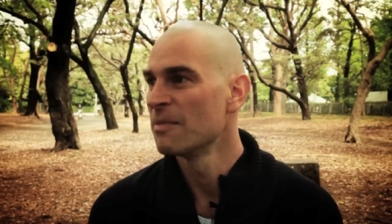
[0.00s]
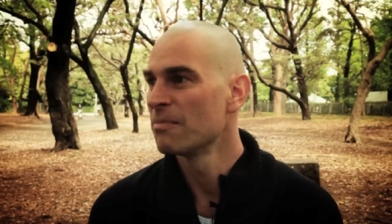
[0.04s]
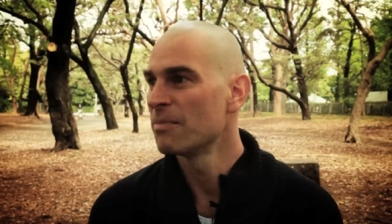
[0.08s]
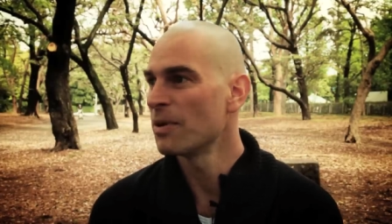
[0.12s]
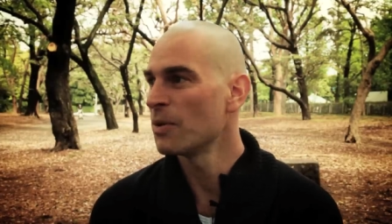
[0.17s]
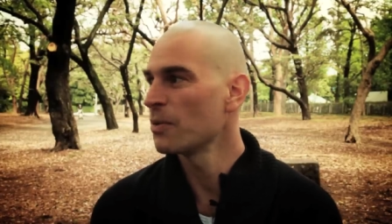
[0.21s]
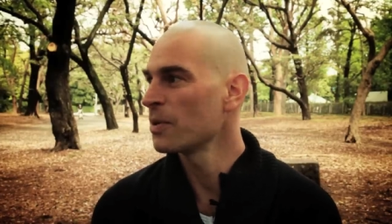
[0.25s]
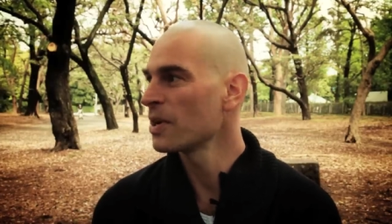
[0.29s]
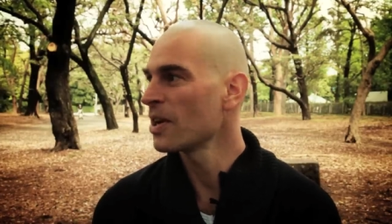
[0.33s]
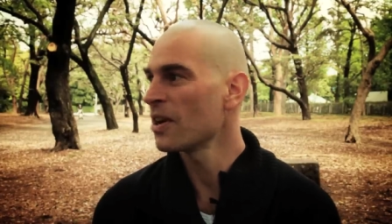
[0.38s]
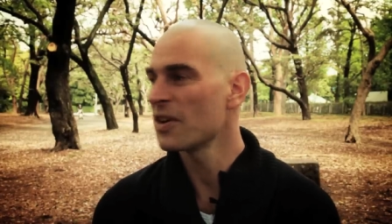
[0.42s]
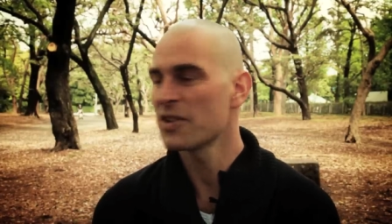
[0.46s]

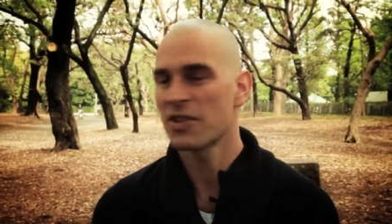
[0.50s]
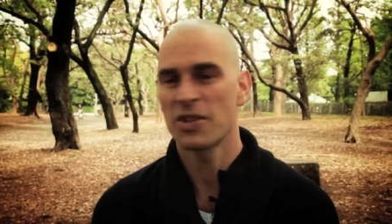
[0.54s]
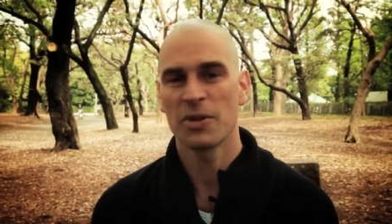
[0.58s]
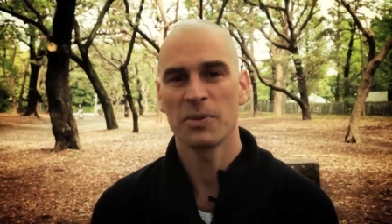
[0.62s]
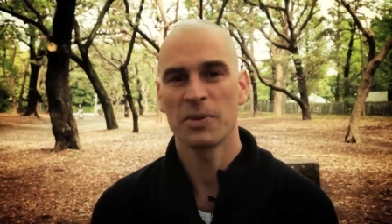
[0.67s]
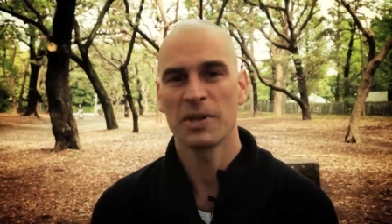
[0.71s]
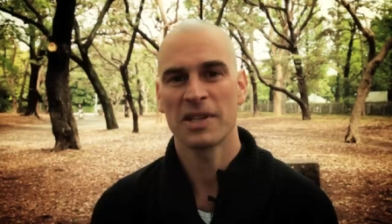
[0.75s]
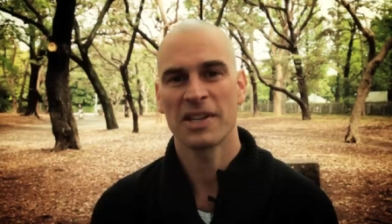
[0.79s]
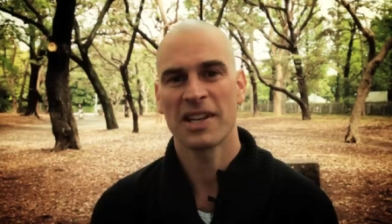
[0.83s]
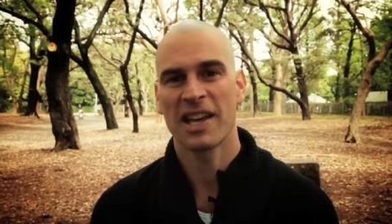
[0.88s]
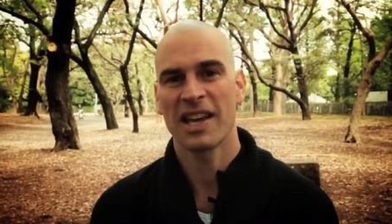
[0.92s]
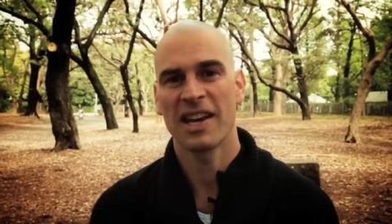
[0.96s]
But we also
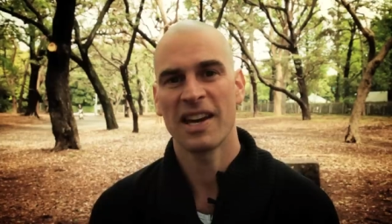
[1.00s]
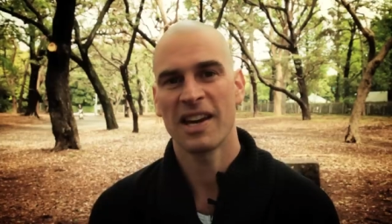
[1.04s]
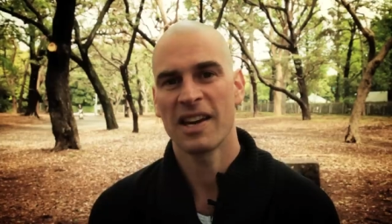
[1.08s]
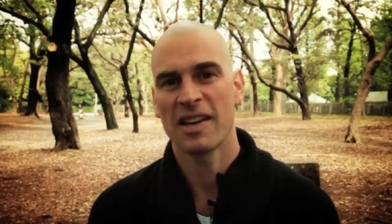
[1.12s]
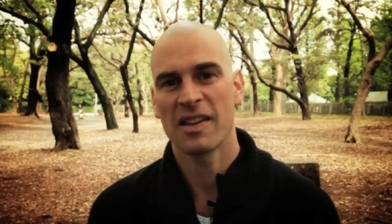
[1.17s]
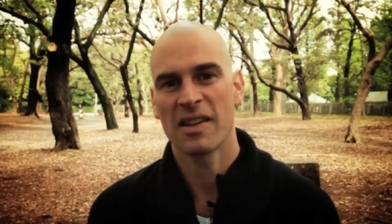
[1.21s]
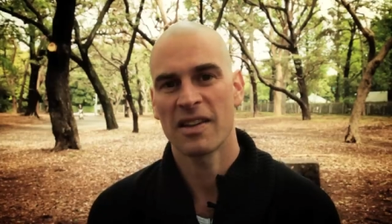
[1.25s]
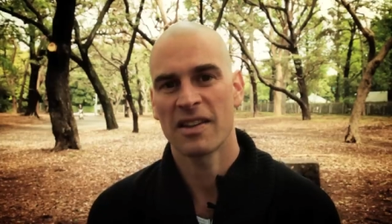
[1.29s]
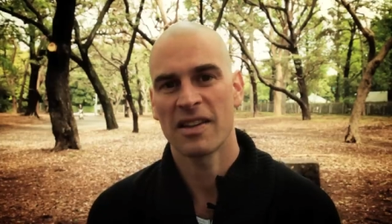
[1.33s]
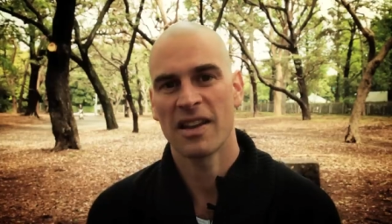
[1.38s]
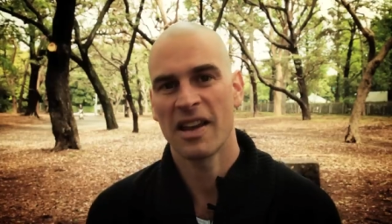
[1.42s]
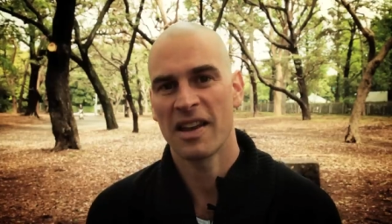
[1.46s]
wouldn't get
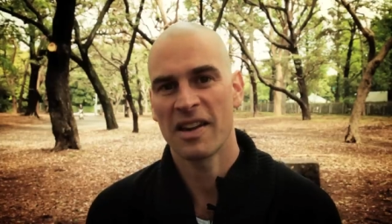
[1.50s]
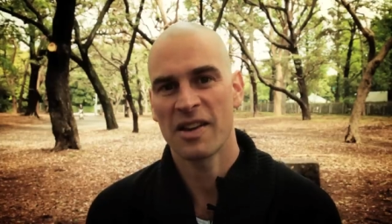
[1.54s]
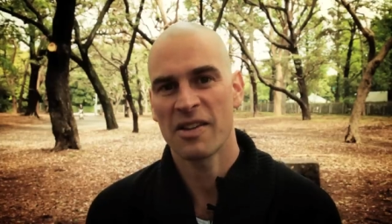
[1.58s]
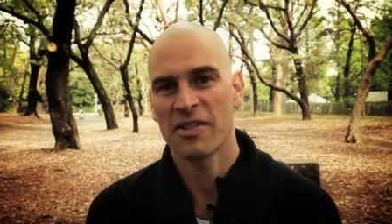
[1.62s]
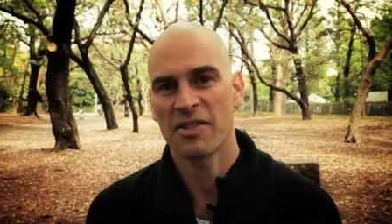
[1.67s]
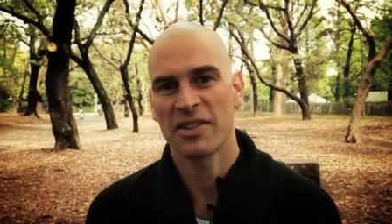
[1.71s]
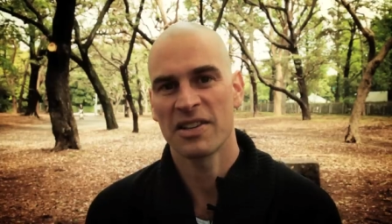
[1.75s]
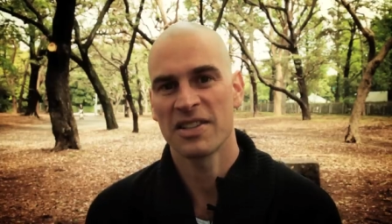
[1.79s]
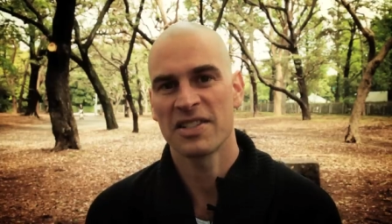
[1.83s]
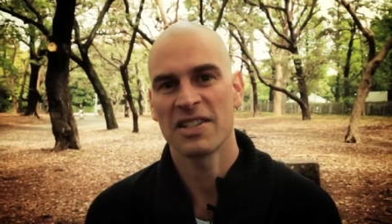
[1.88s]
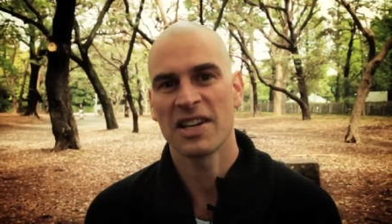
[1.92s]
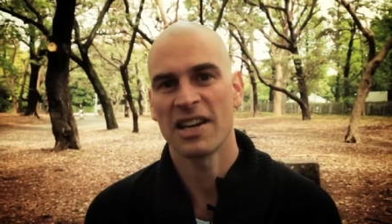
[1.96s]

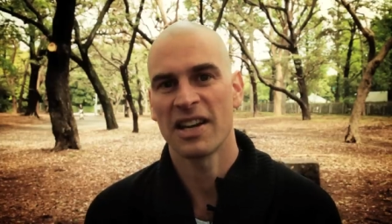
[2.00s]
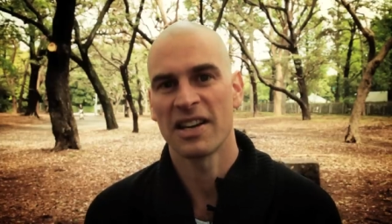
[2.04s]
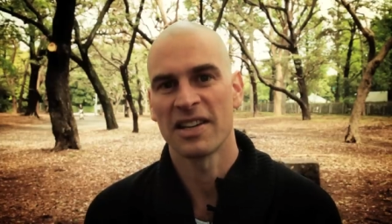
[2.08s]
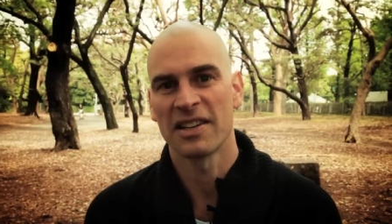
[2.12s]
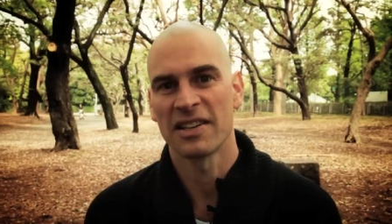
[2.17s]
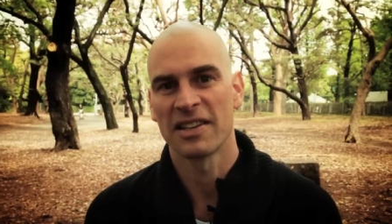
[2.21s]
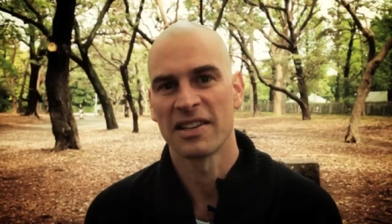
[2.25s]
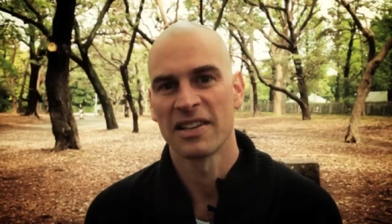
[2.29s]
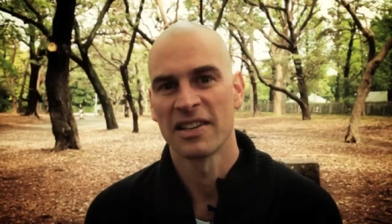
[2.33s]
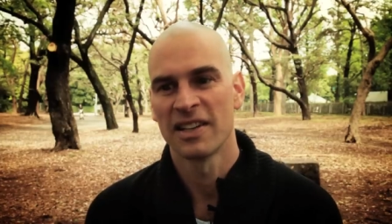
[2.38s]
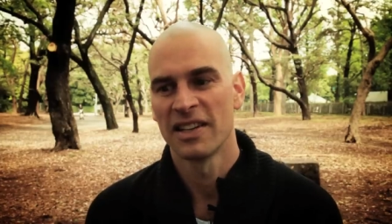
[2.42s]
anything done.